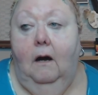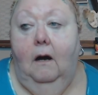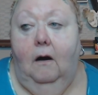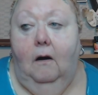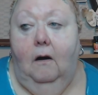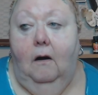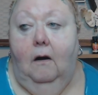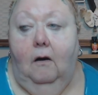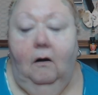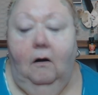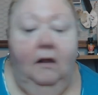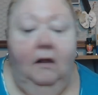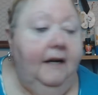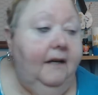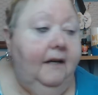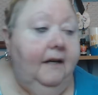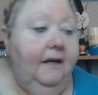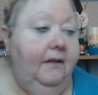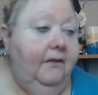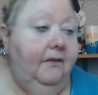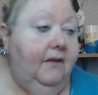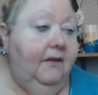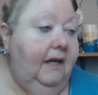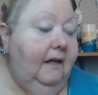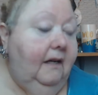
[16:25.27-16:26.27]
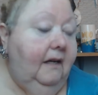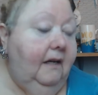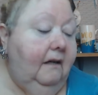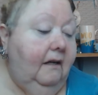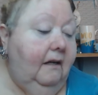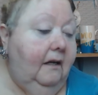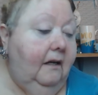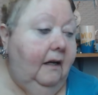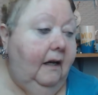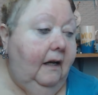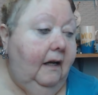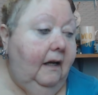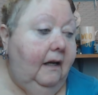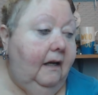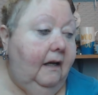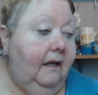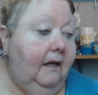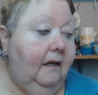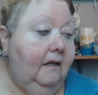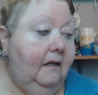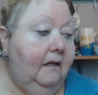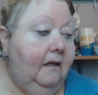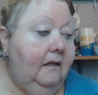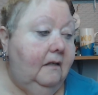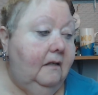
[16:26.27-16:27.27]
All I can think
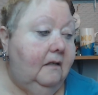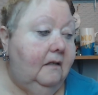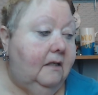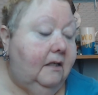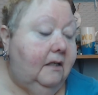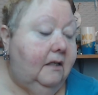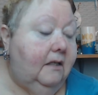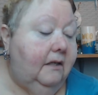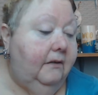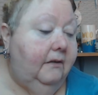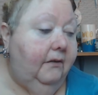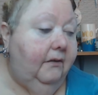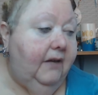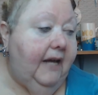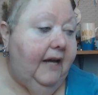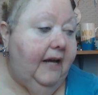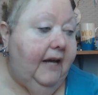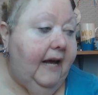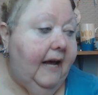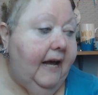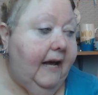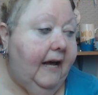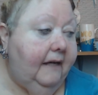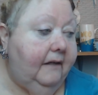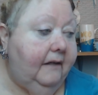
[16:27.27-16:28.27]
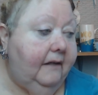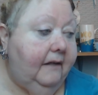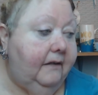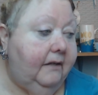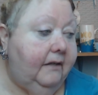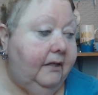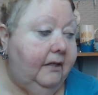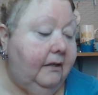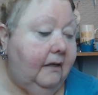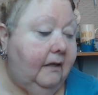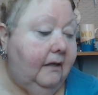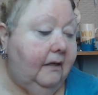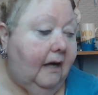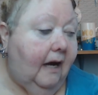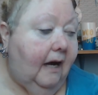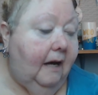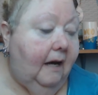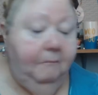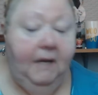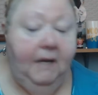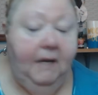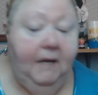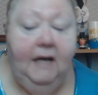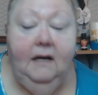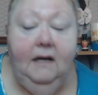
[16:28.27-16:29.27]
is that I
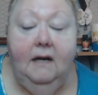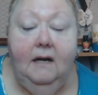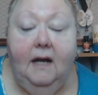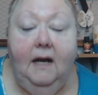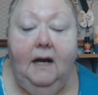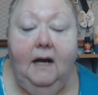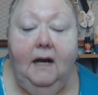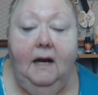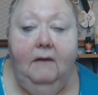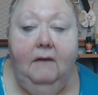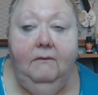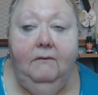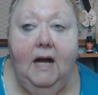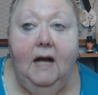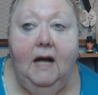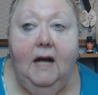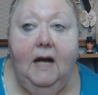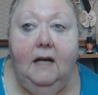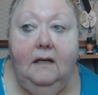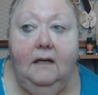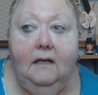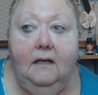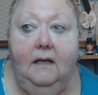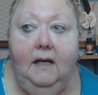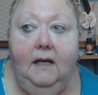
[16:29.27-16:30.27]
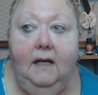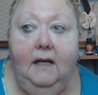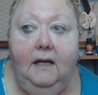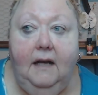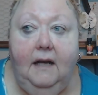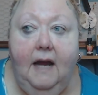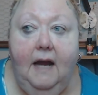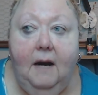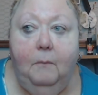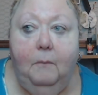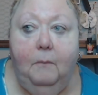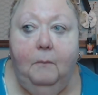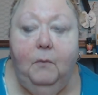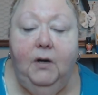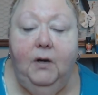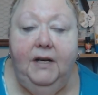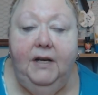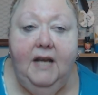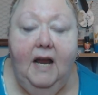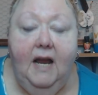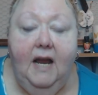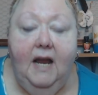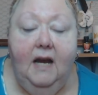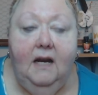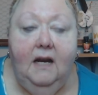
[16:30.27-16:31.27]
may not have gotten the camera
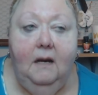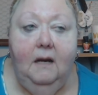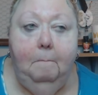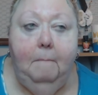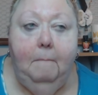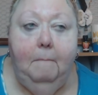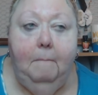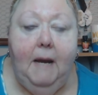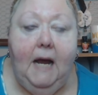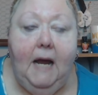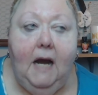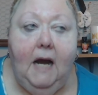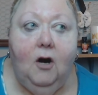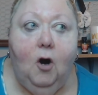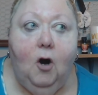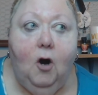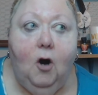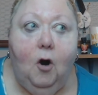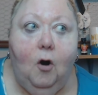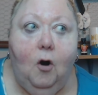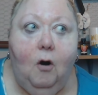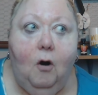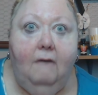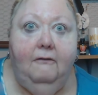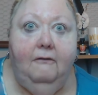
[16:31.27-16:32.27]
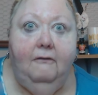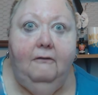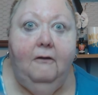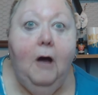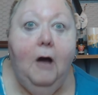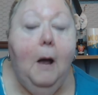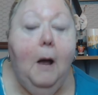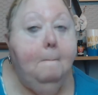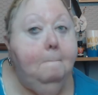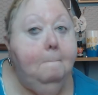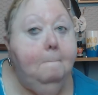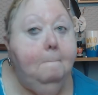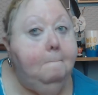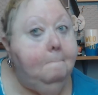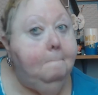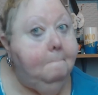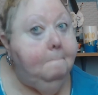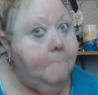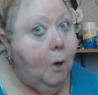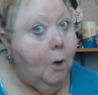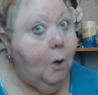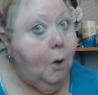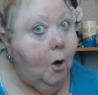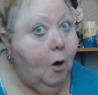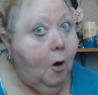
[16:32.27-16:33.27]
taken back off
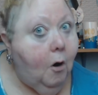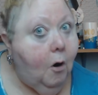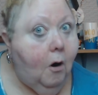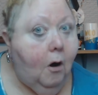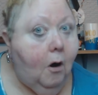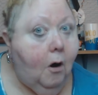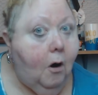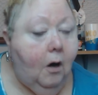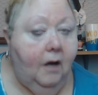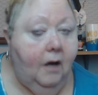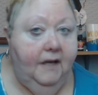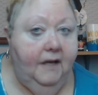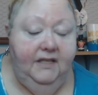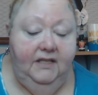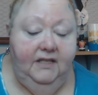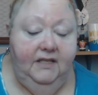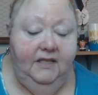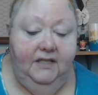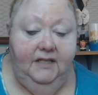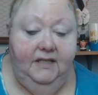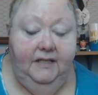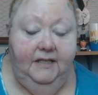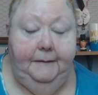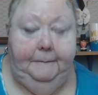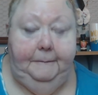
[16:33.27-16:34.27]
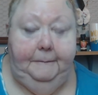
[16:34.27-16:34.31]
pause